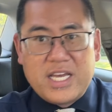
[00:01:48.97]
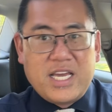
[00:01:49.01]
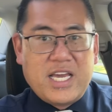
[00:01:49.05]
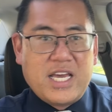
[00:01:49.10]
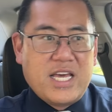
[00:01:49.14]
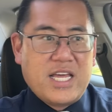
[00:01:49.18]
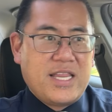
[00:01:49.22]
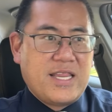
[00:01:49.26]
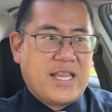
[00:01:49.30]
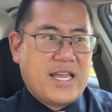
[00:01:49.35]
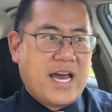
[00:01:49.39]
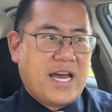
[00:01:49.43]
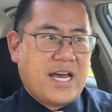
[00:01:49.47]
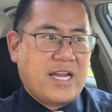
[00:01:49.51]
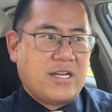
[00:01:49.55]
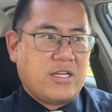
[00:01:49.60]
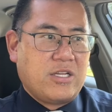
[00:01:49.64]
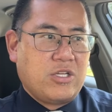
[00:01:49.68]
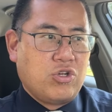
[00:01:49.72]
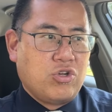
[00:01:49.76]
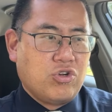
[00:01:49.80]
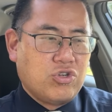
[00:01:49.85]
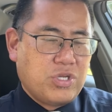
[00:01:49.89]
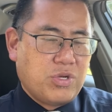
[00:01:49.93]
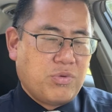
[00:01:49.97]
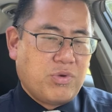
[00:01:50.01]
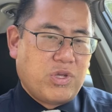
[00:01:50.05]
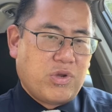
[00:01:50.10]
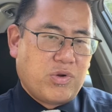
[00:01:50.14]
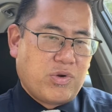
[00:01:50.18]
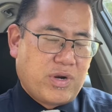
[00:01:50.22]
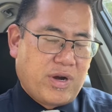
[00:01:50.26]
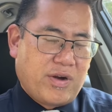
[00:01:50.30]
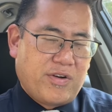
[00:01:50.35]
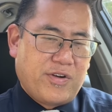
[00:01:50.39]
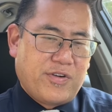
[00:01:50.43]
in that usually when
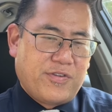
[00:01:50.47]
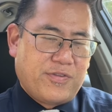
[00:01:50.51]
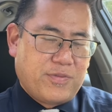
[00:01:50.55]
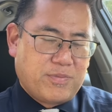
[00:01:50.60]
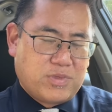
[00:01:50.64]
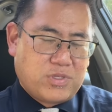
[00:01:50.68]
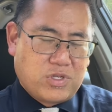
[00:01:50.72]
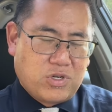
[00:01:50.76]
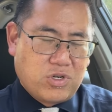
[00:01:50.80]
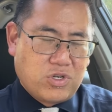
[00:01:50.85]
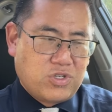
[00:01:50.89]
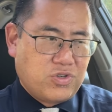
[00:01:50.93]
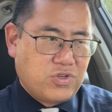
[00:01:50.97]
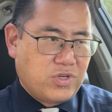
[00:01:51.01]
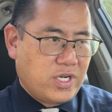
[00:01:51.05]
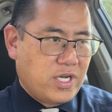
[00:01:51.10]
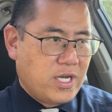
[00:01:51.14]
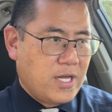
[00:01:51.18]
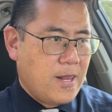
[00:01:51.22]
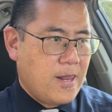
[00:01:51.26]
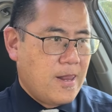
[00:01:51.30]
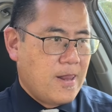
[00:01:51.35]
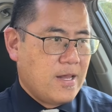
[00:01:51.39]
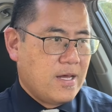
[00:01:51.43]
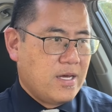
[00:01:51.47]
you recover from surgery,